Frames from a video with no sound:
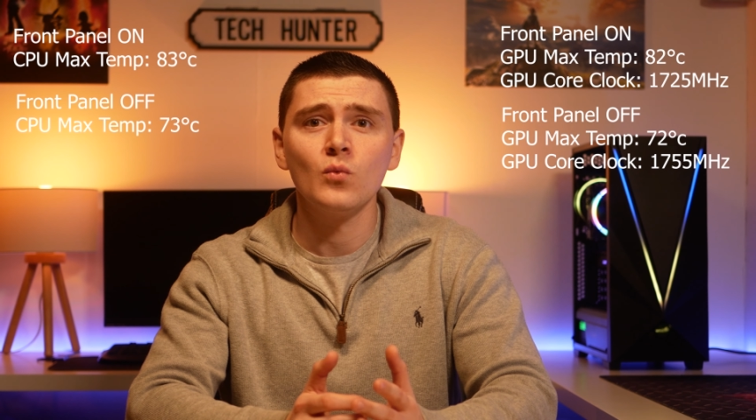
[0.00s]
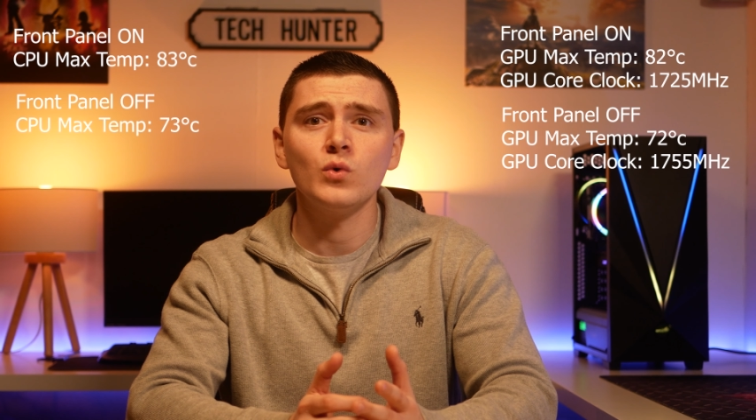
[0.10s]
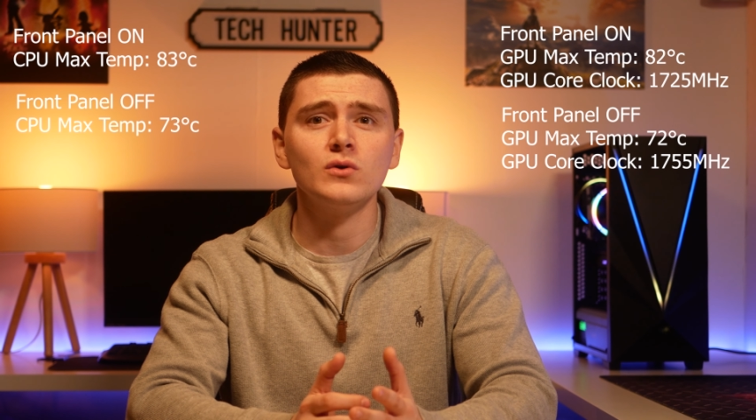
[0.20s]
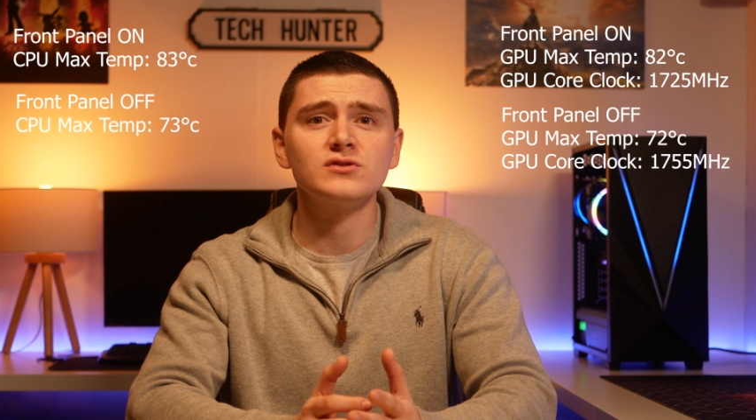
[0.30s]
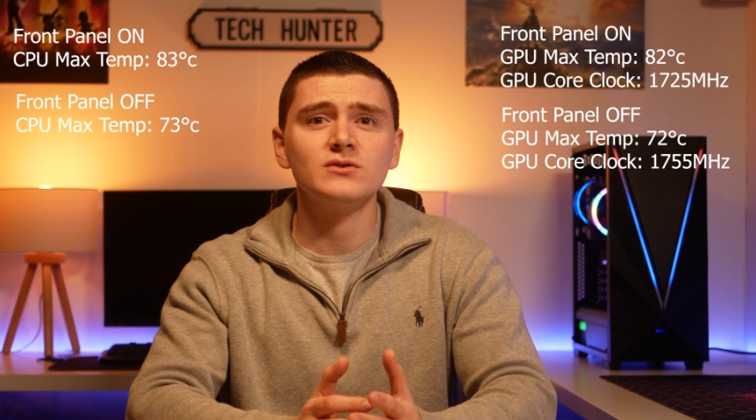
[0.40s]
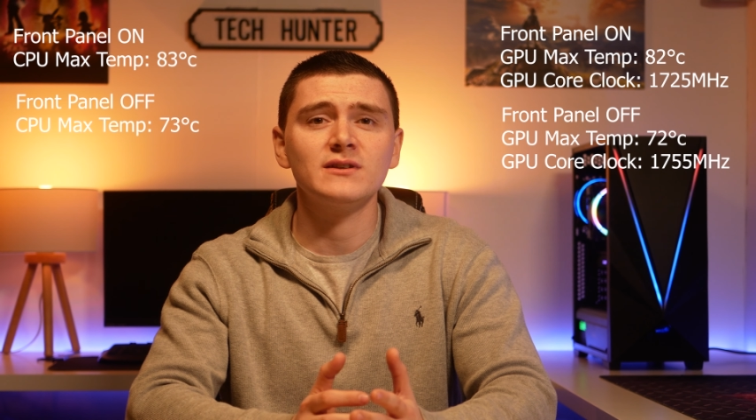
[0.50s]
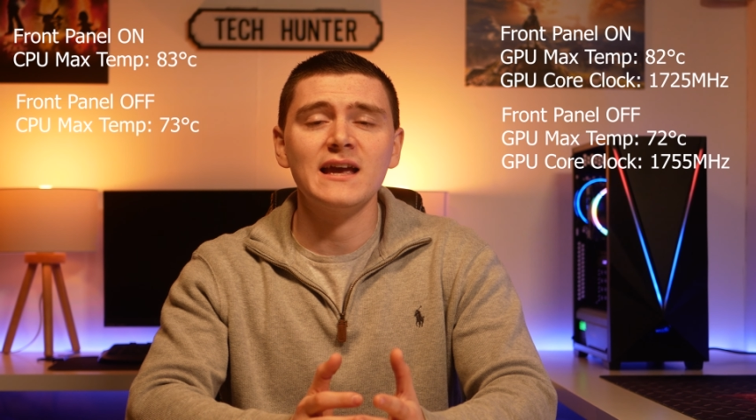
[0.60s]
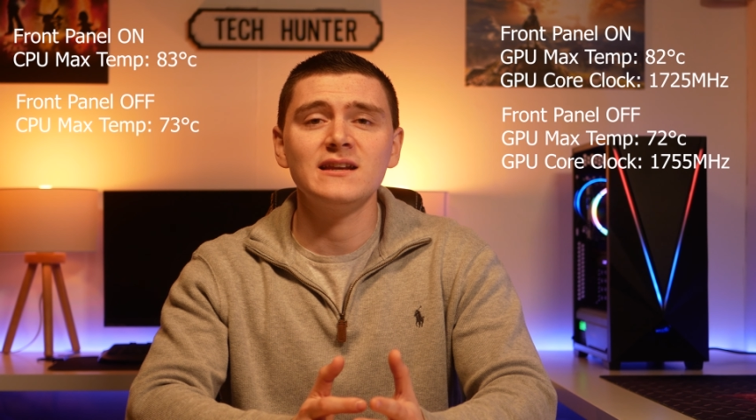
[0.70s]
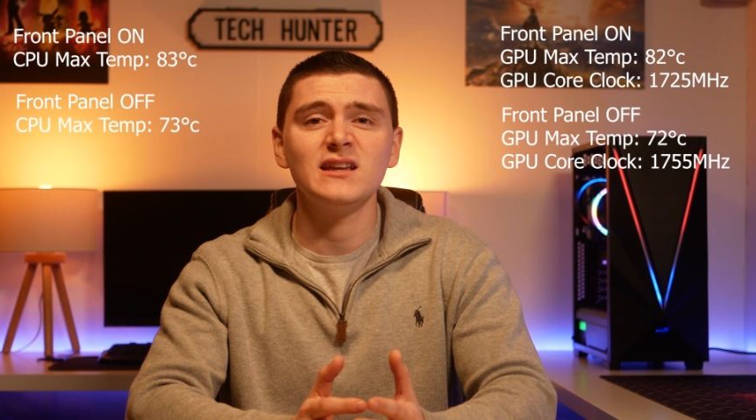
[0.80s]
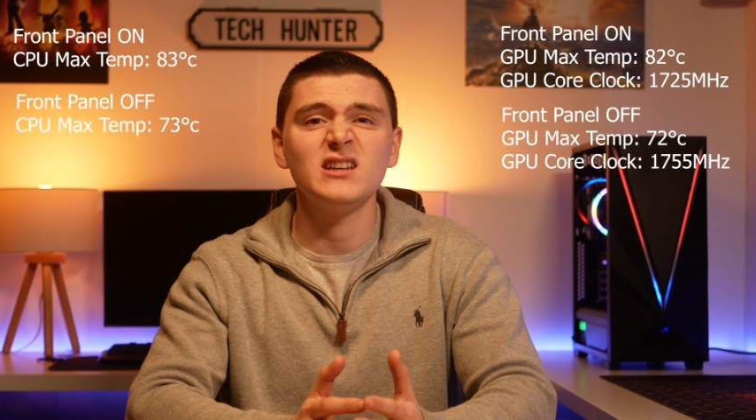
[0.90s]
we're also
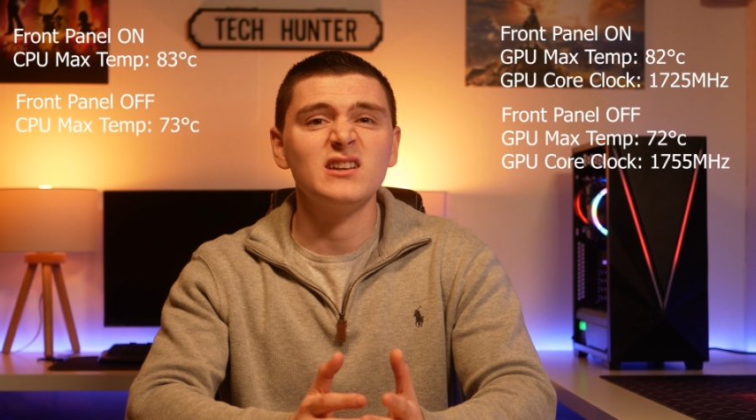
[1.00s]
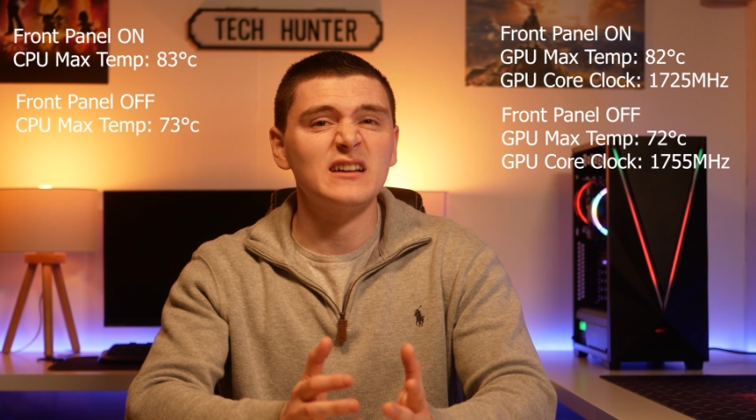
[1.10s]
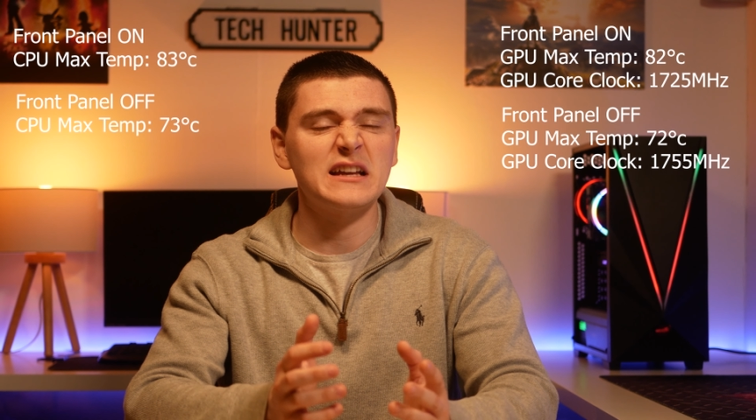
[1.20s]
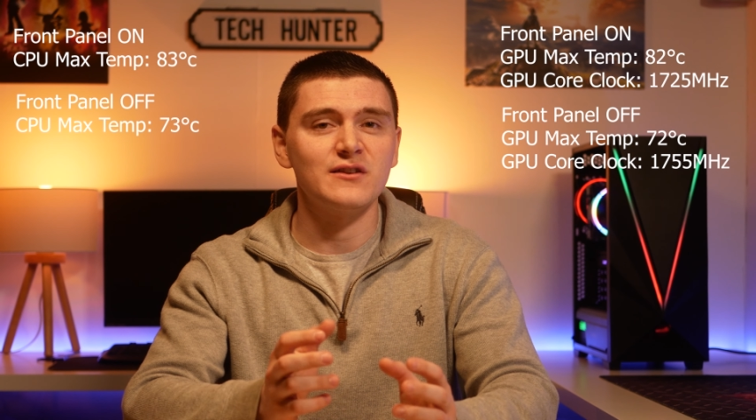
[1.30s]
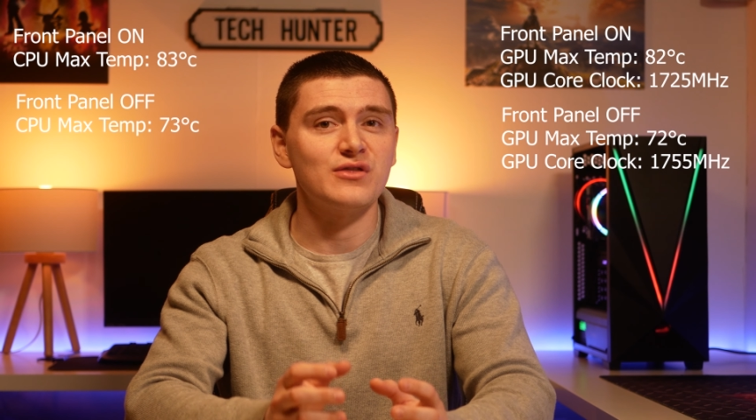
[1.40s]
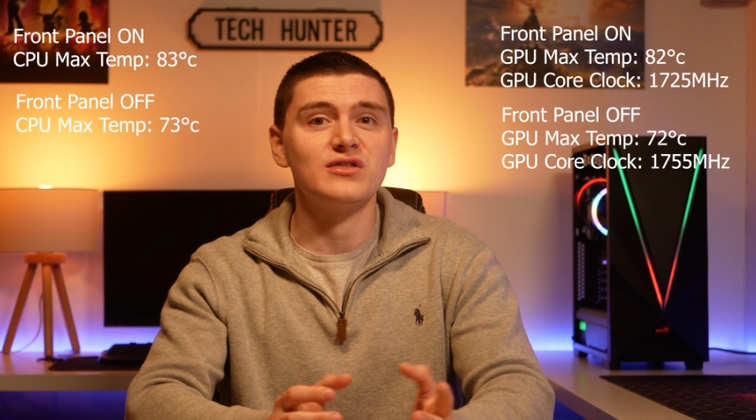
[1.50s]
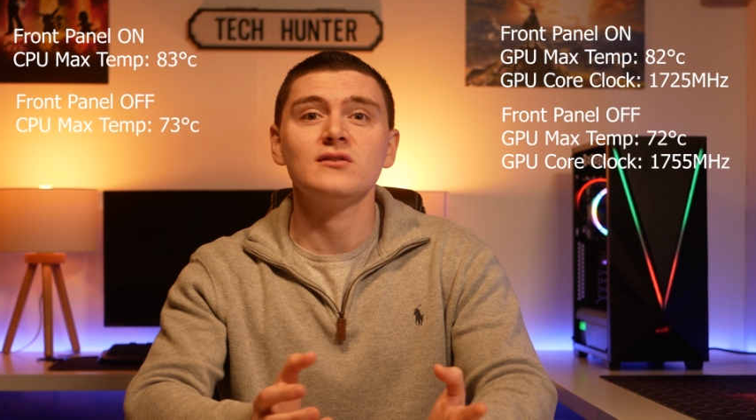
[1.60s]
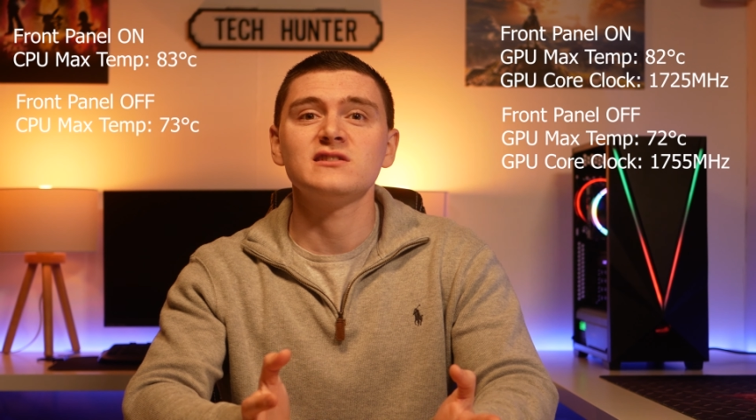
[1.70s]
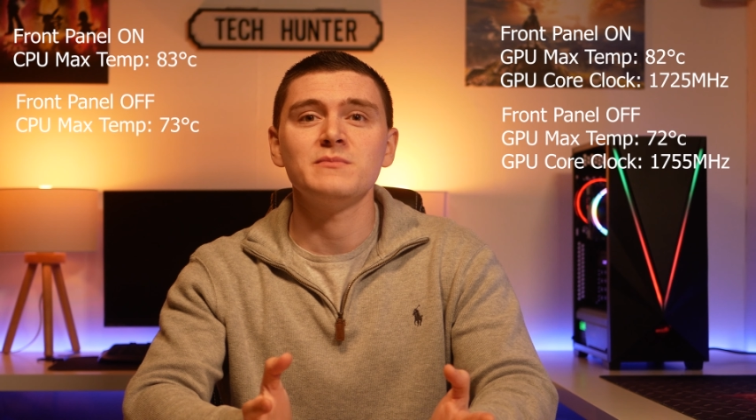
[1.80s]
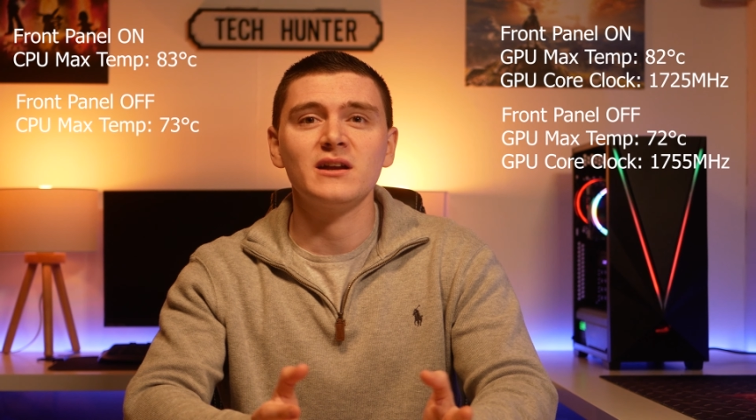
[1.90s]
gaining a kind of 30